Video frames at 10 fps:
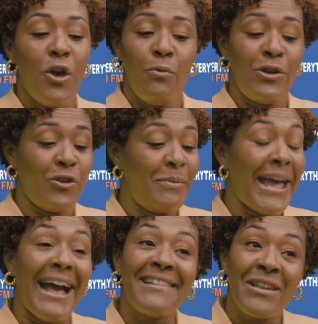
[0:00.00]
we should
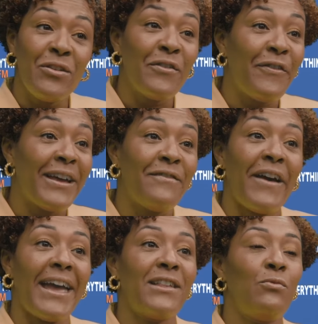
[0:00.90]
be asking you for
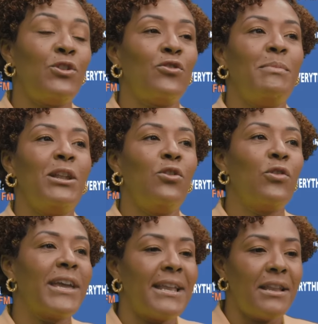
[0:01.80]
advice, we should be
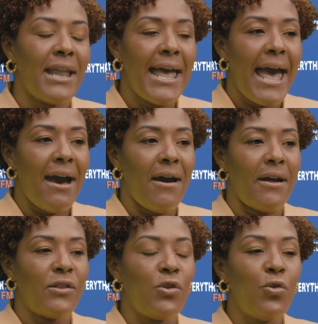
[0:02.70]
looking
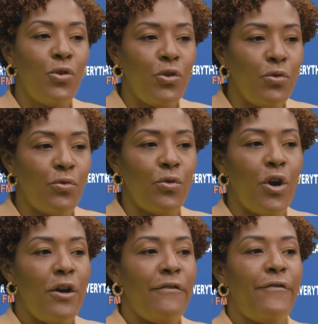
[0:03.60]
to you
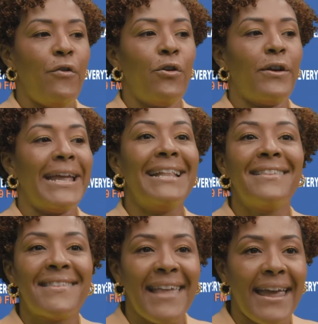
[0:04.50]
for
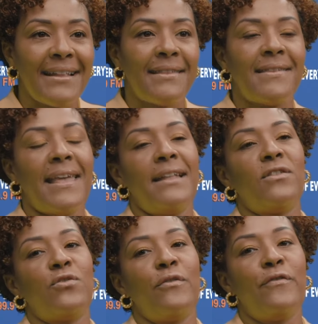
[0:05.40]
insights and
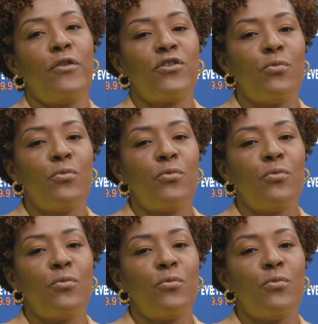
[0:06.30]
so forth.